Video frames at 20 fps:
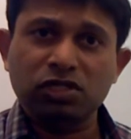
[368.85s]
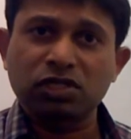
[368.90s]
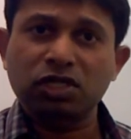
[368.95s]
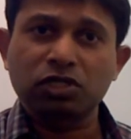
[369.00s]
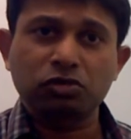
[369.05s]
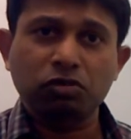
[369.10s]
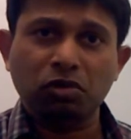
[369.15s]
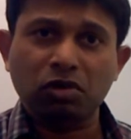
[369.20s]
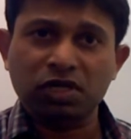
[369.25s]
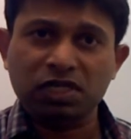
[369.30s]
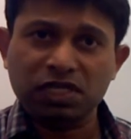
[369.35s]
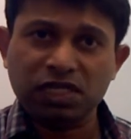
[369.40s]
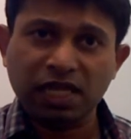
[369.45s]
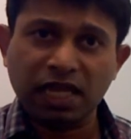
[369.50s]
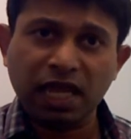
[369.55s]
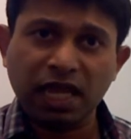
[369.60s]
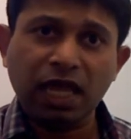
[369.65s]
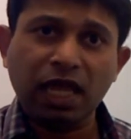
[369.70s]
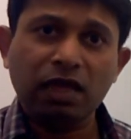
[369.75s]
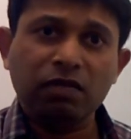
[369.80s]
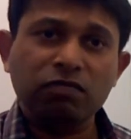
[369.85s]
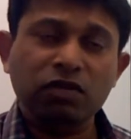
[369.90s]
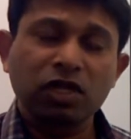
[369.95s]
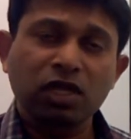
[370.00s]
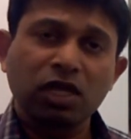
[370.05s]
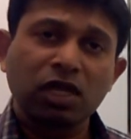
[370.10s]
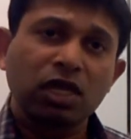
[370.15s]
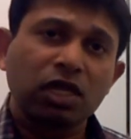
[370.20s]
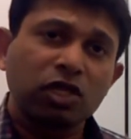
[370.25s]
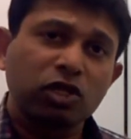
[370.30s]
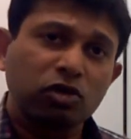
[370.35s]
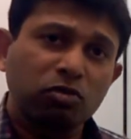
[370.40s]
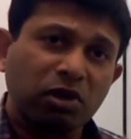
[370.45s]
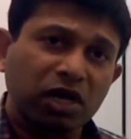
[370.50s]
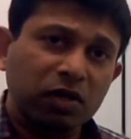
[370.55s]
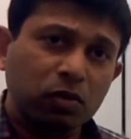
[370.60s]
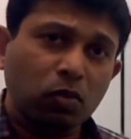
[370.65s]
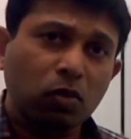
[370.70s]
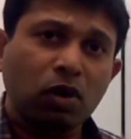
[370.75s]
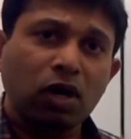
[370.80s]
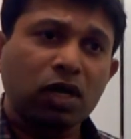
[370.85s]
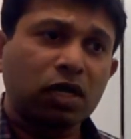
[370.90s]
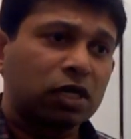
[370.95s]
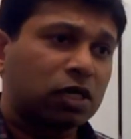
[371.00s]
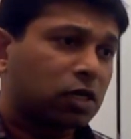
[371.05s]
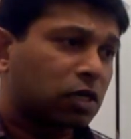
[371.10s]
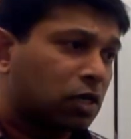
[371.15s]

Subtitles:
that you already have. You might want to,